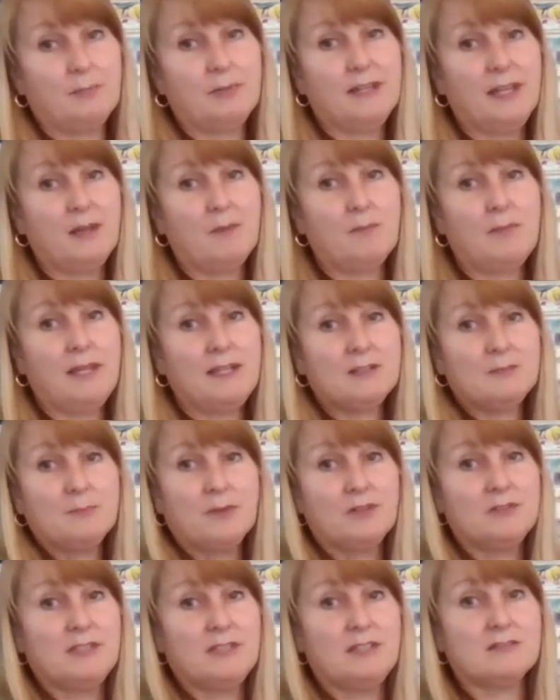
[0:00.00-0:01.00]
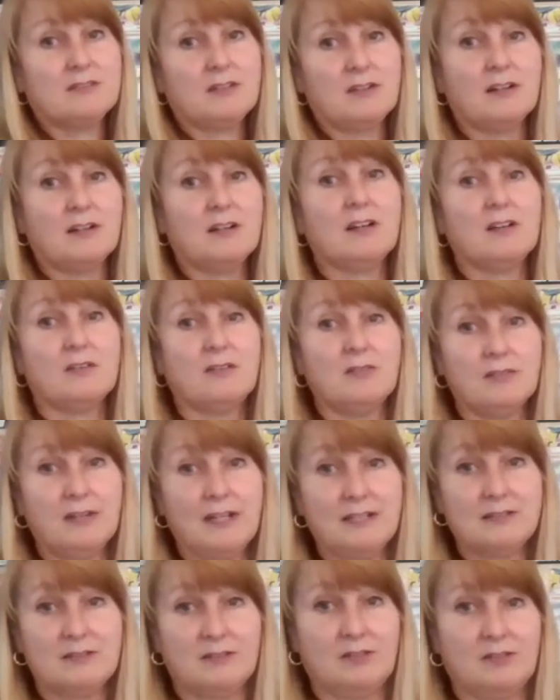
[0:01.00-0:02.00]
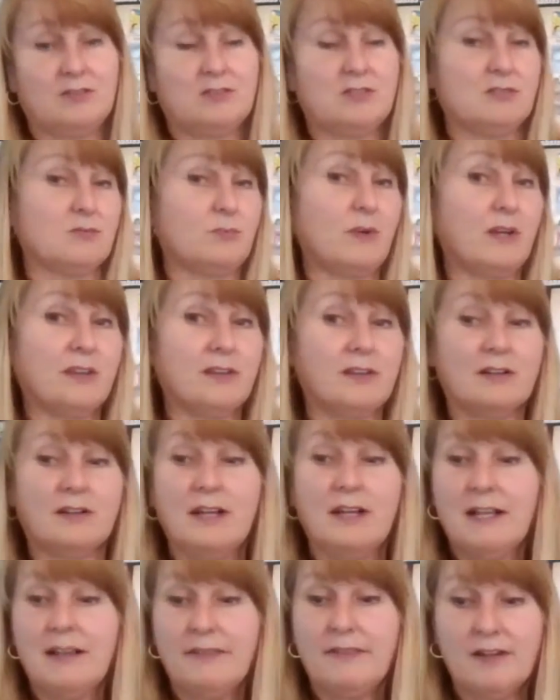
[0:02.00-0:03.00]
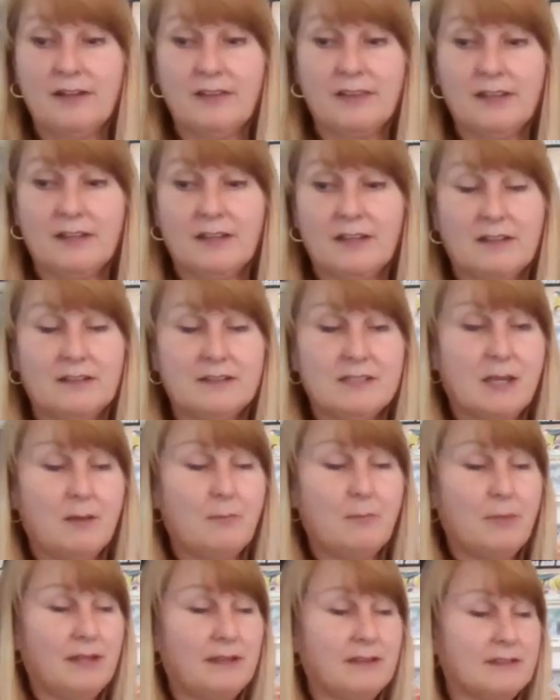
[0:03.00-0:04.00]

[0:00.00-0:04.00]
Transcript: plant-based proteins are a great solution, whether they're the tempeh,